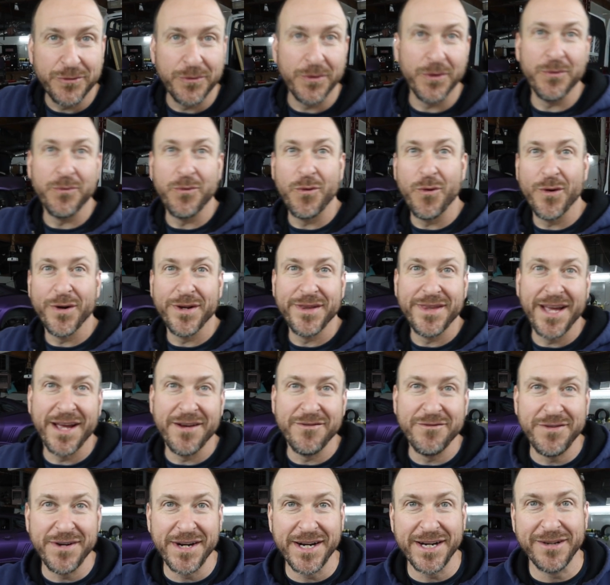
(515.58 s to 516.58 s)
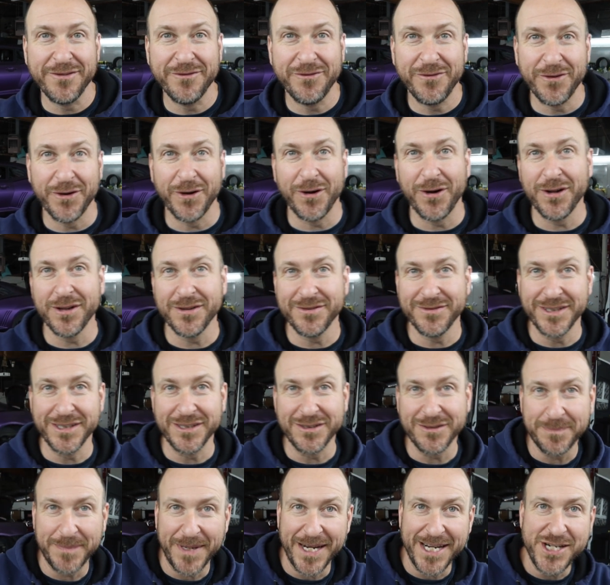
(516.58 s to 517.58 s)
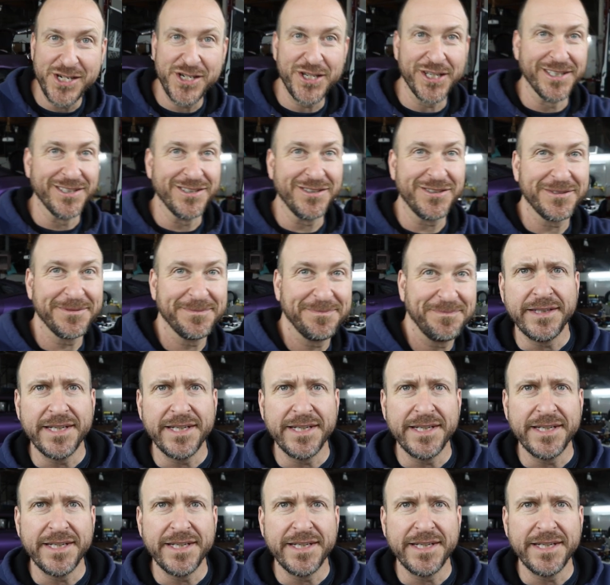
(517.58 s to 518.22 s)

to reward that van for all of its patience.